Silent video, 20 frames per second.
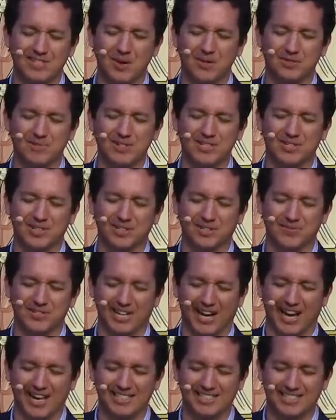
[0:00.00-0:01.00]
you have to be
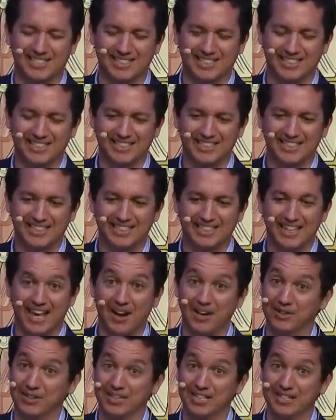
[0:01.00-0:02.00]
circumcised.
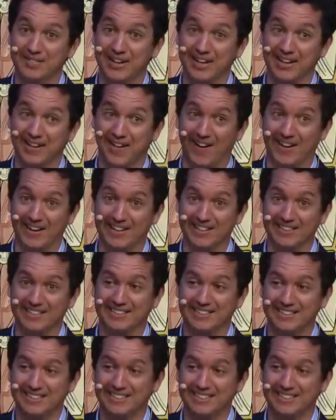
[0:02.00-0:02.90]
That would really make it hard. Dude.